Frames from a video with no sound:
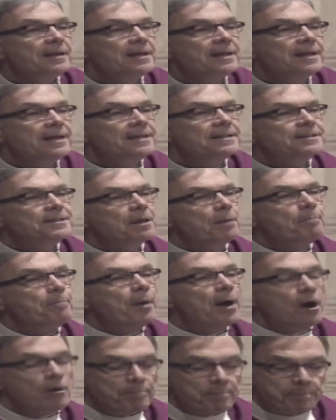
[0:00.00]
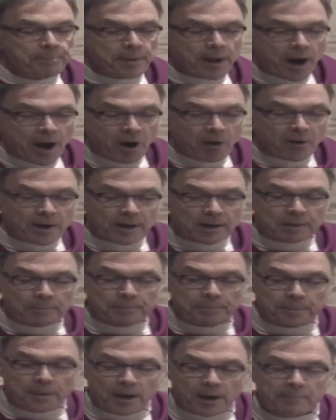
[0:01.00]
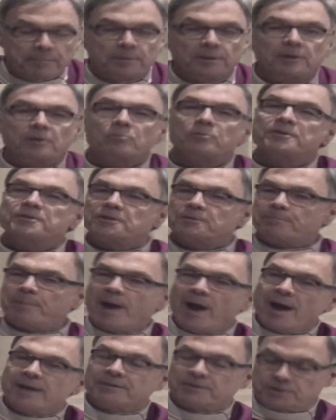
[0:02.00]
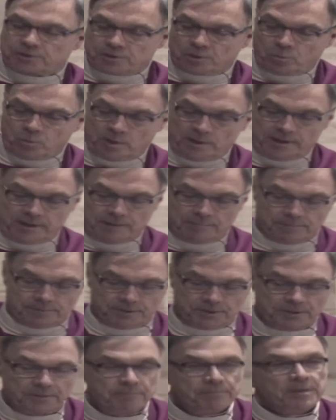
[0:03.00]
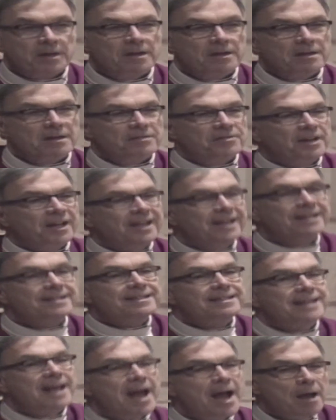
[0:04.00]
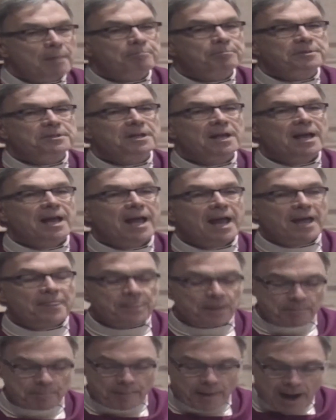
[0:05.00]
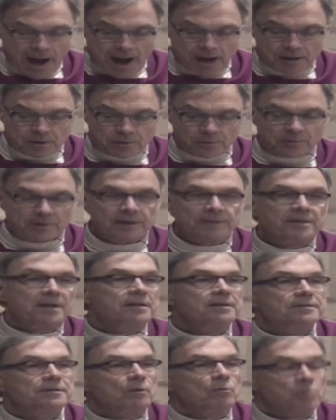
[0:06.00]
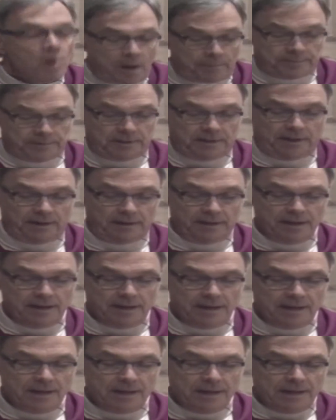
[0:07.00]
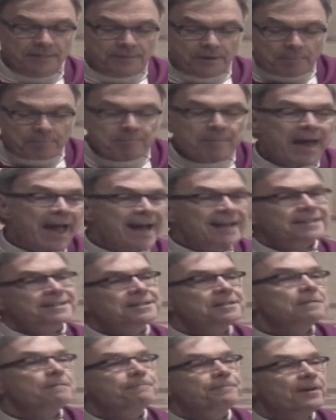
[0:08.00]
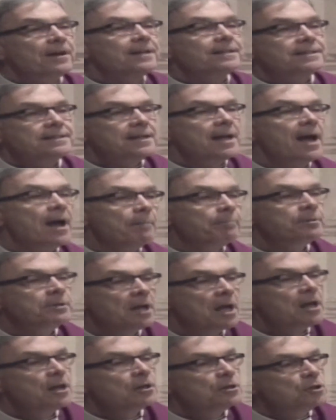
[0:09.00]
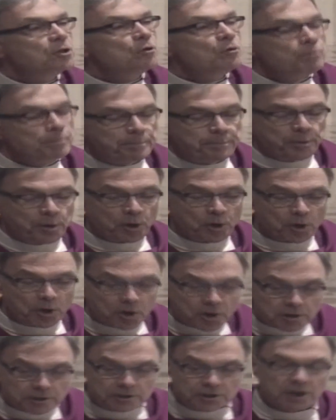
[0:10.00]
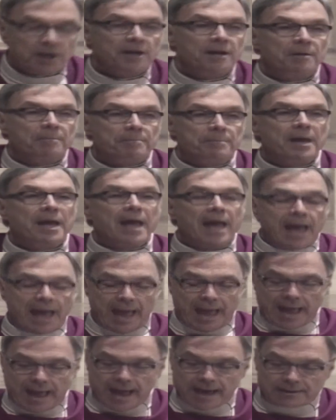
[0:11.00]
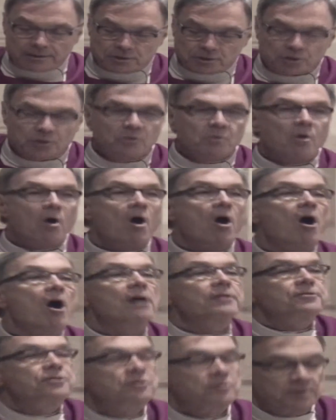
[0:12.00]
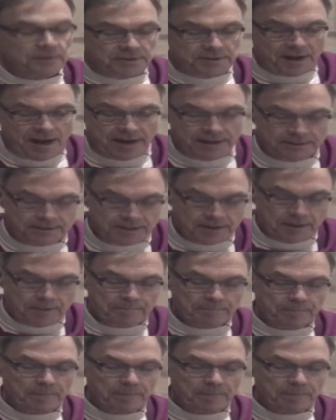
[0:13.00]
is the barbaric public response to Williams, the contempt and the mockery that has erupted, the massive attempt to purge him and to ostracize him.